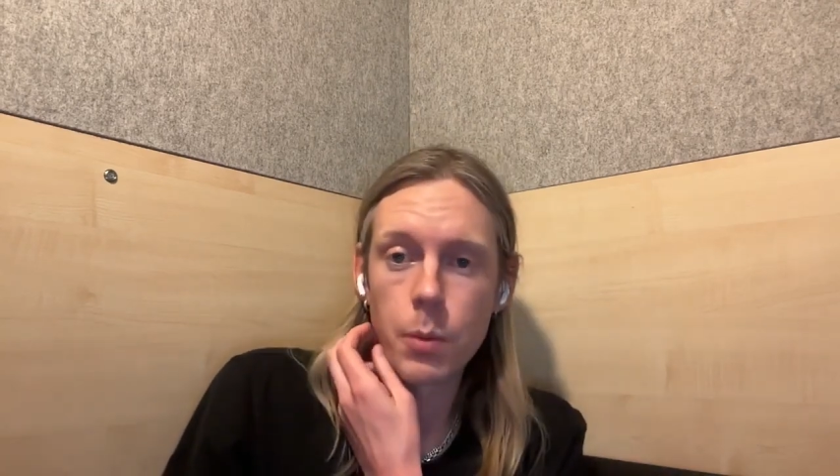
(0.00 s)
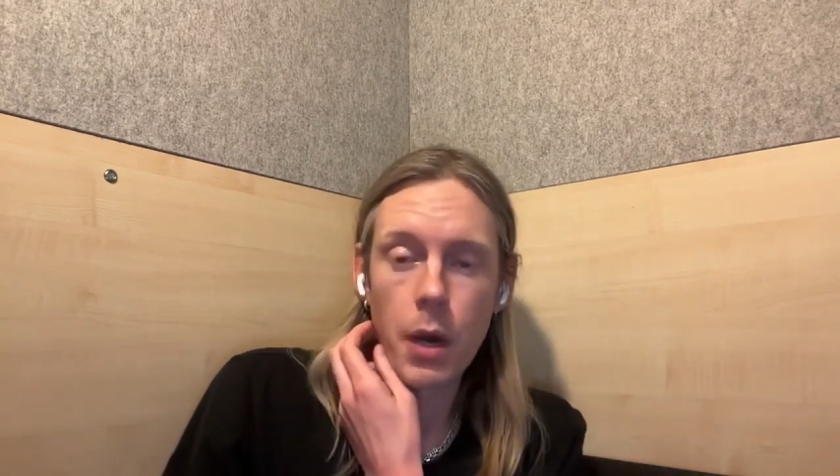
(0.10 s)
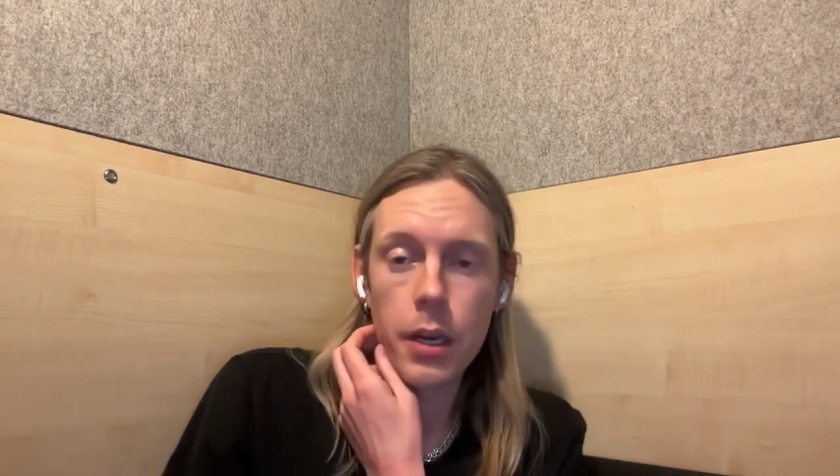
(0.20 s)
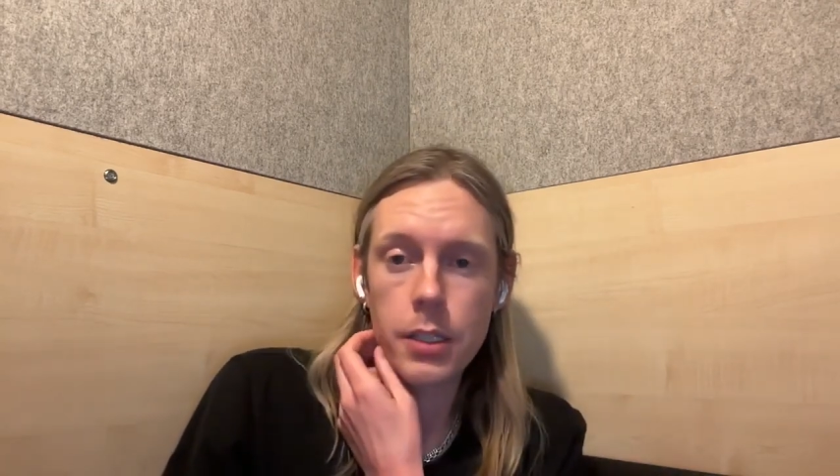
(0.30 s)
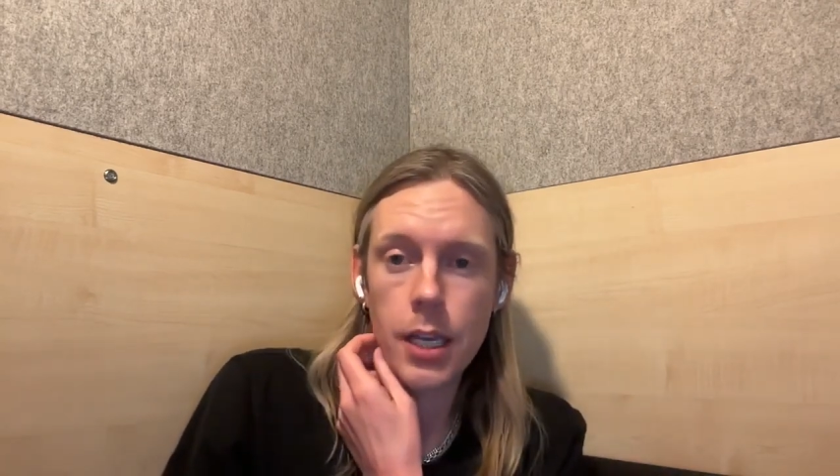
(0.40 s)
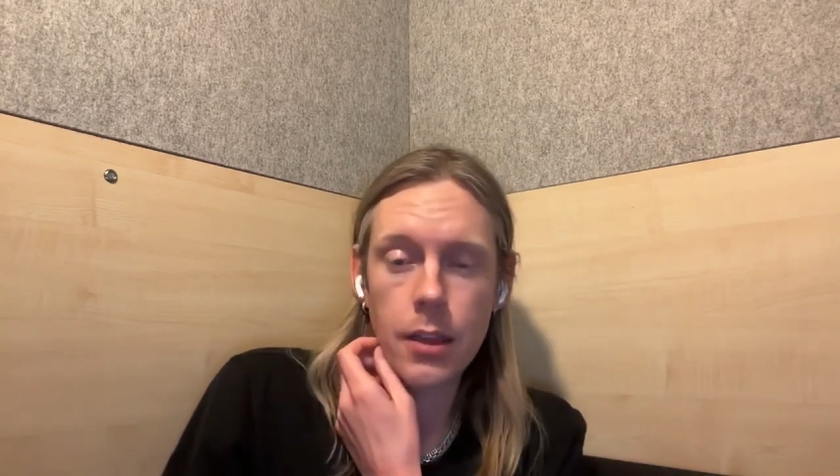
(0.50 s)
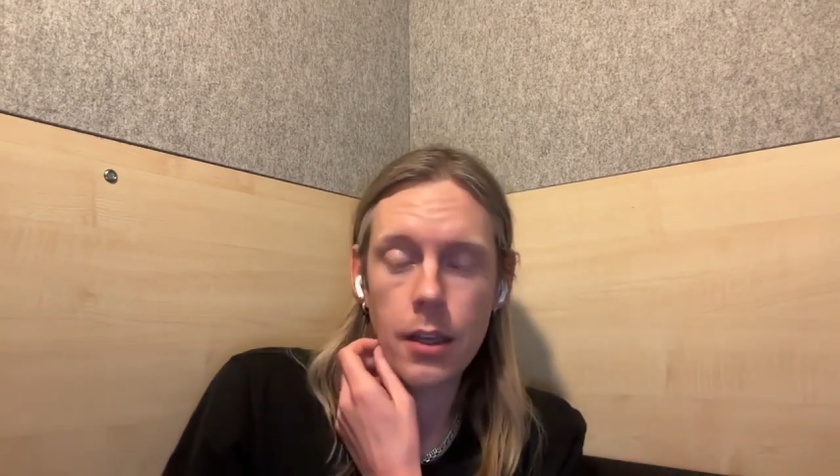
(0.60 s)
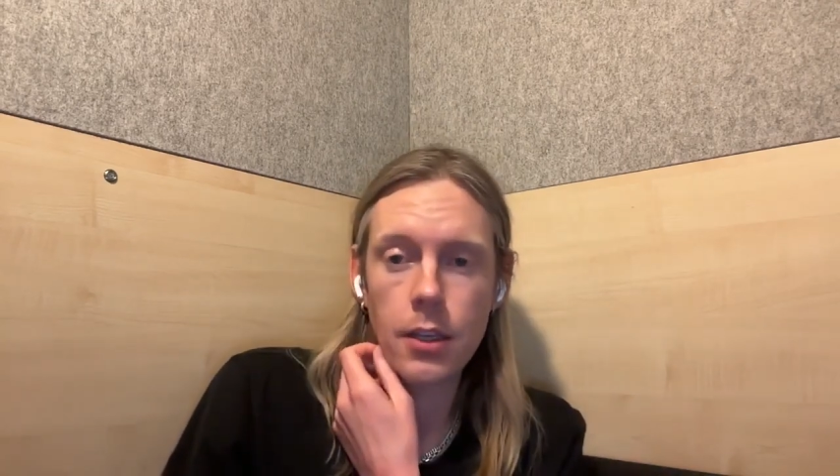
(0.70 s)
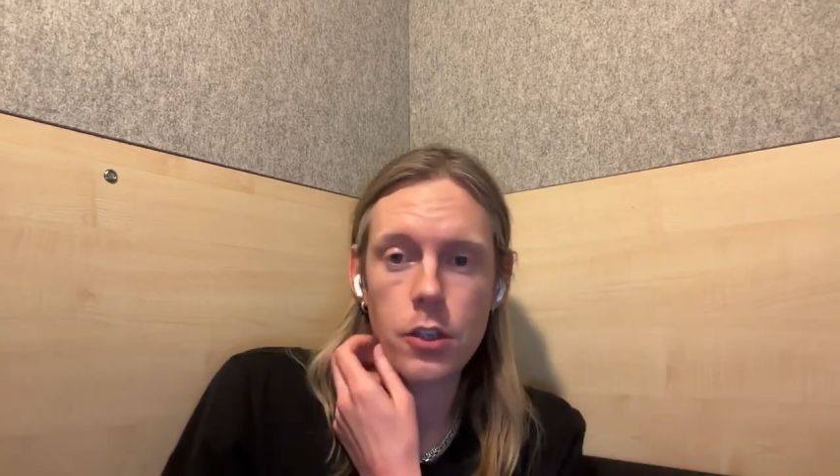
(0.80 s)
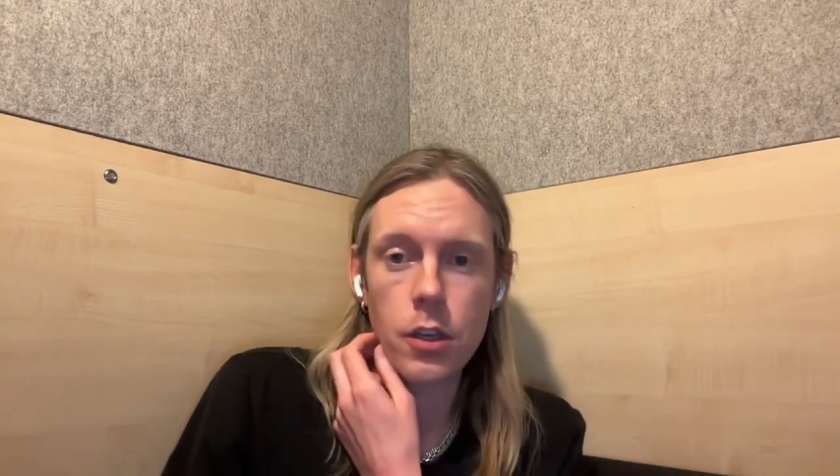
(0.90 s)
be honest. I
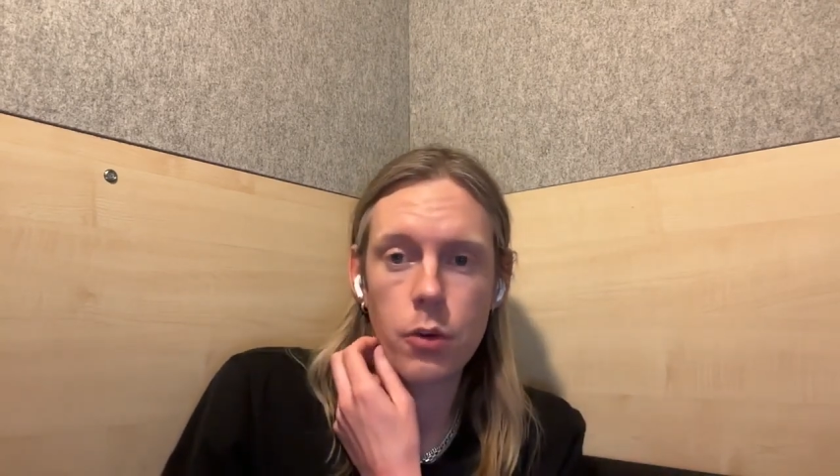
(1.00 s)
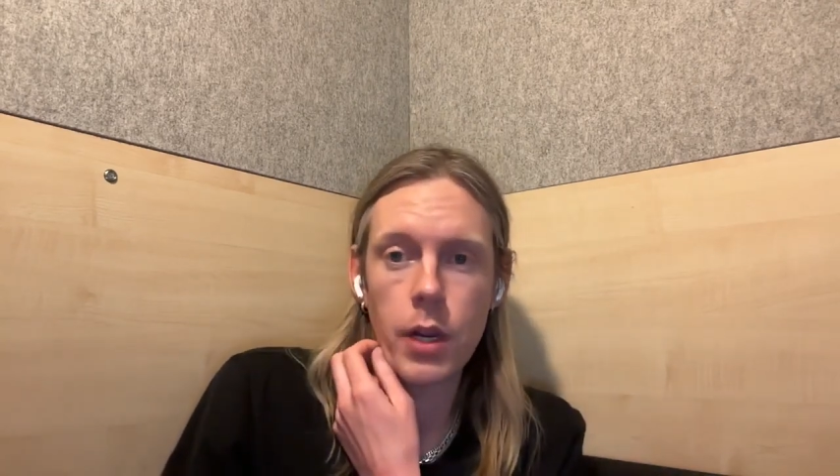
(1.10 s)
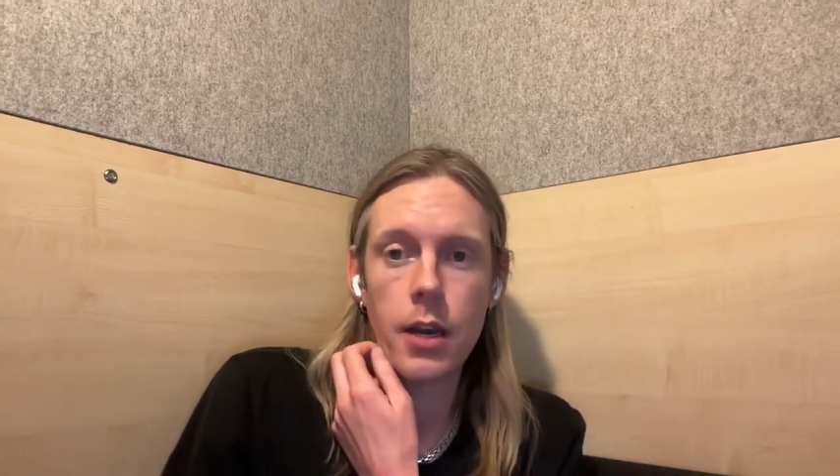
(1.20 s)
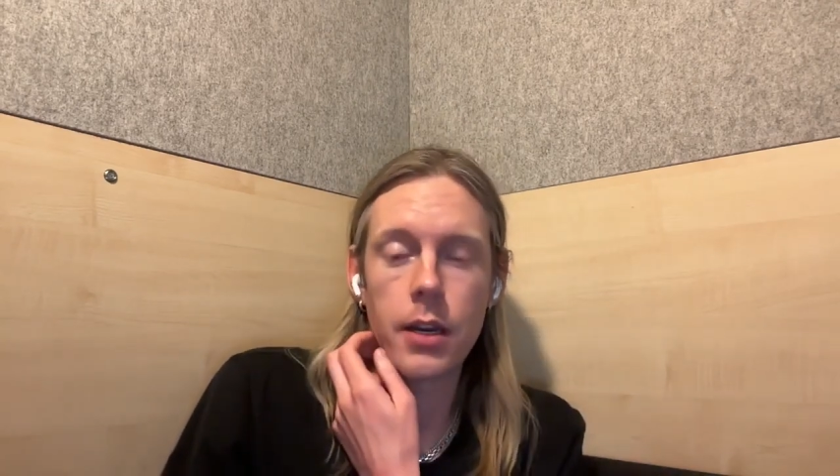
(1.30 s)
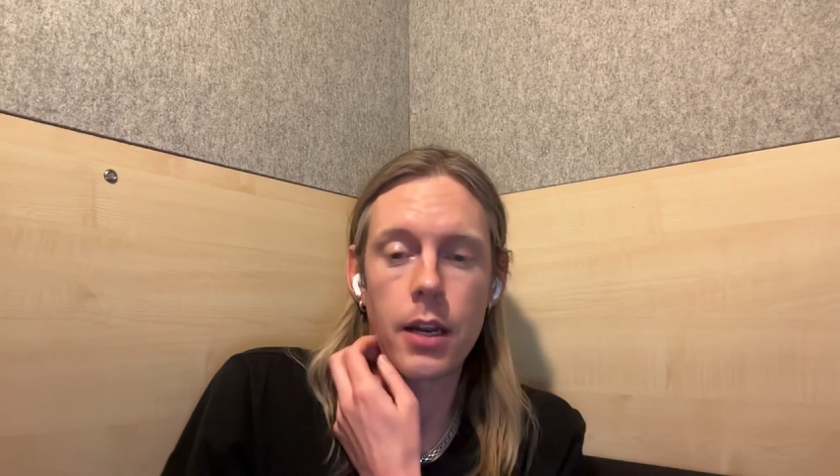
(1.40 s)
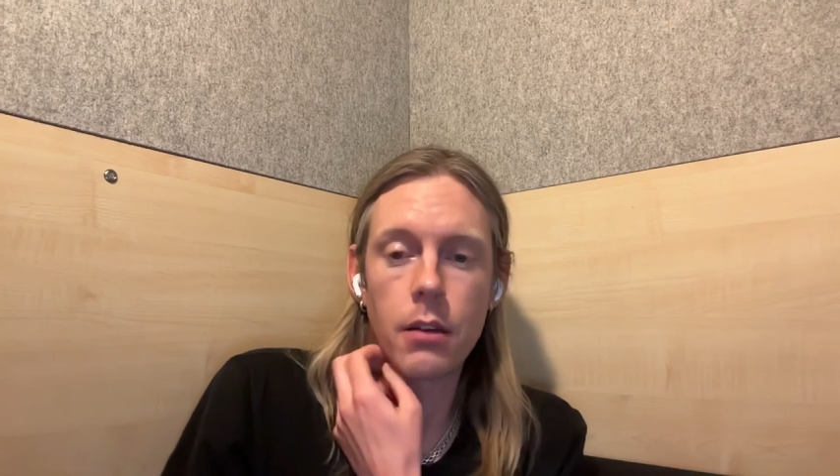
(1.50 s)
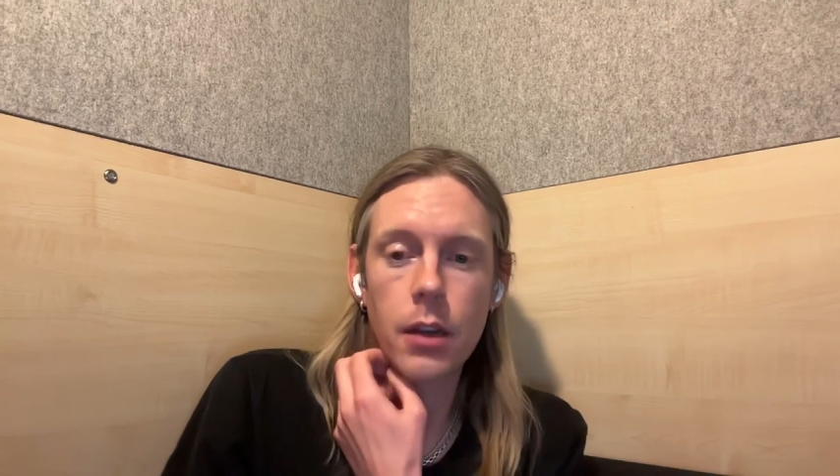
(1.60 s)
think it's a great idea.